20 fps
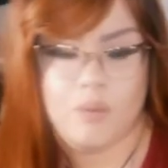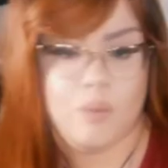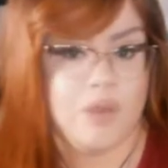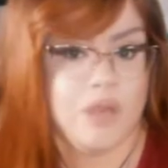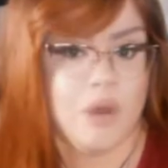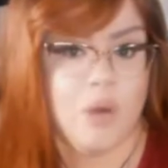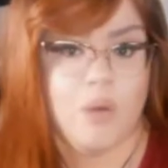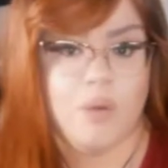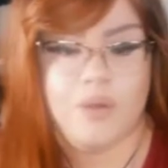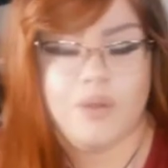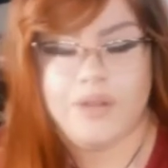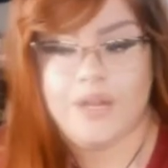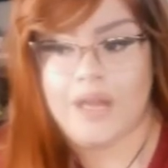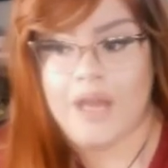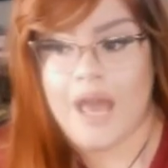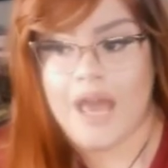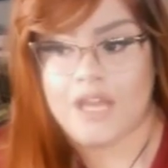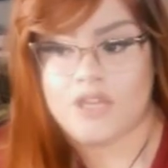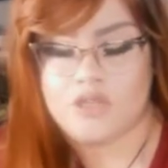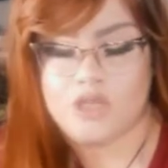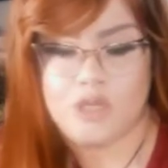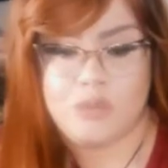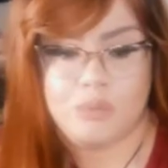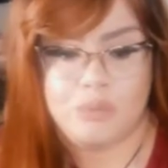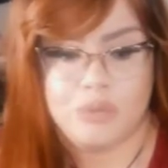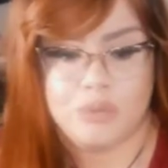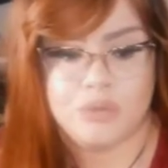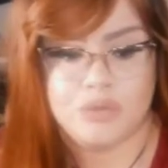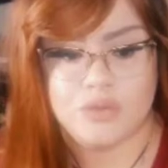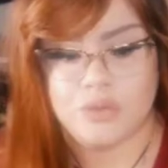We all gonna actually
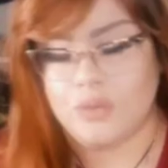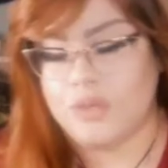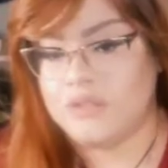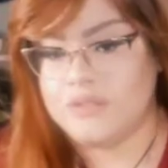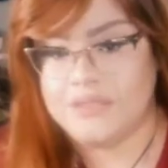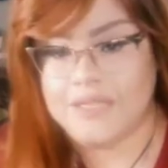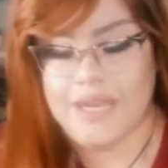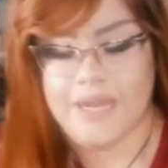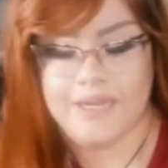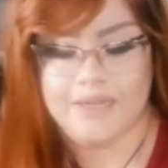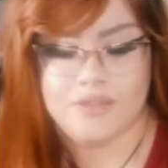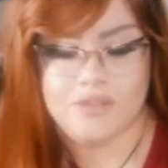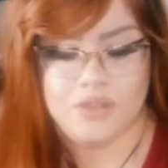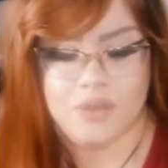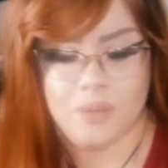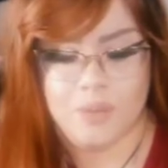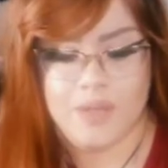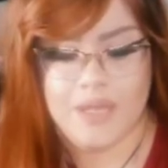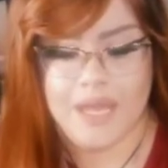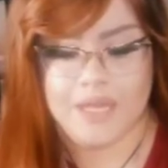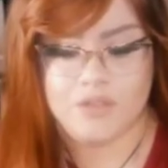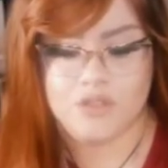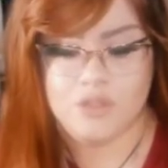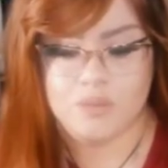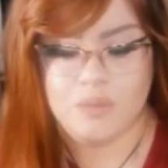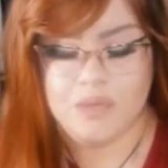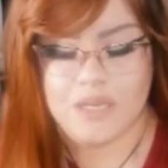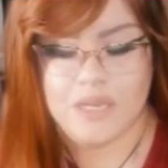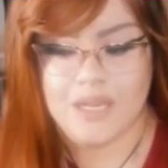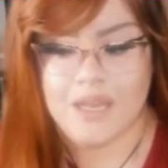pull to our side. So we got to
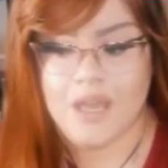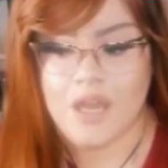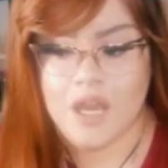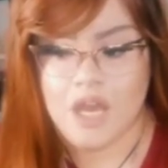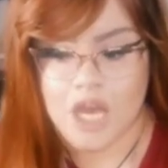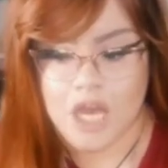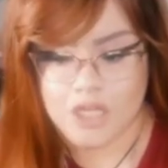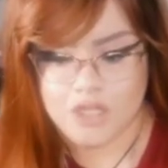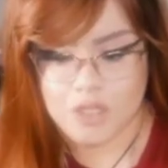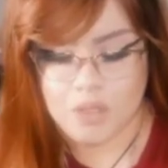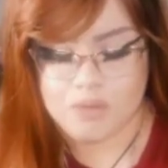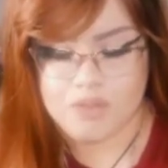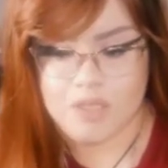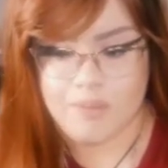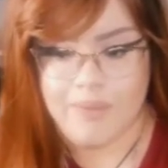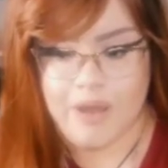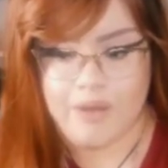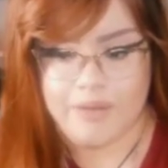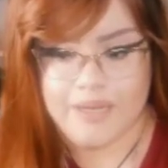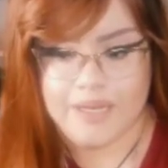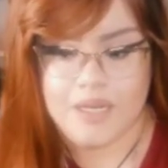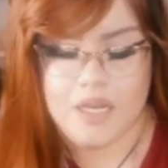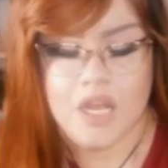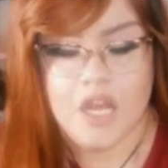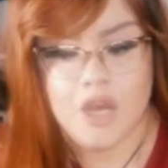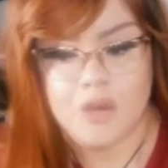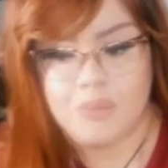be adults about it.